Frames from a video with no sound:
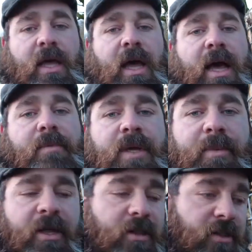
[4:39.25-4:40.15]

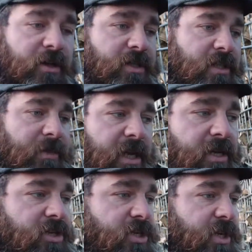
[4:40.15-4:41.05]
About 30
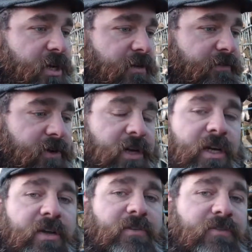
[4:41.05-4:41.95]
minutes
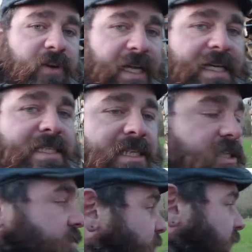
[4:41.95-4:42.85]
for an easy
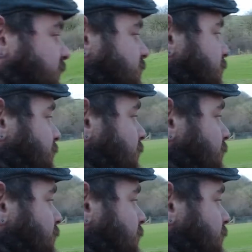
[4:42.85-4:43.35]
split,